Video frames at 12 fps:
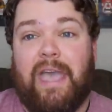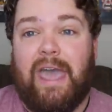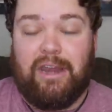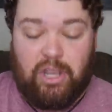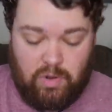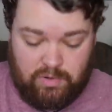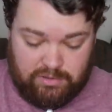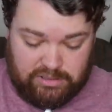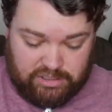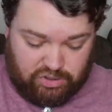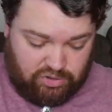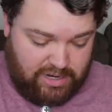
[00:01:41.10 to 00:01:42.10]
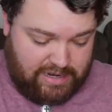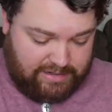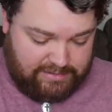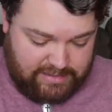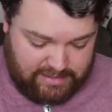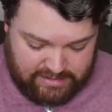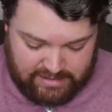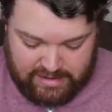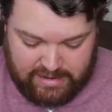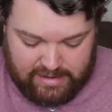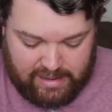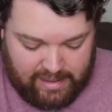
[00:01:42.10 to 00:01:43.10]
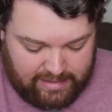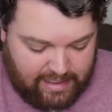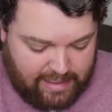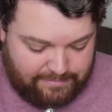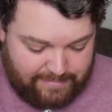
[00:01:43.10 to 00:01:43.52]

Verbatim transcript: kind of going with the trend, I got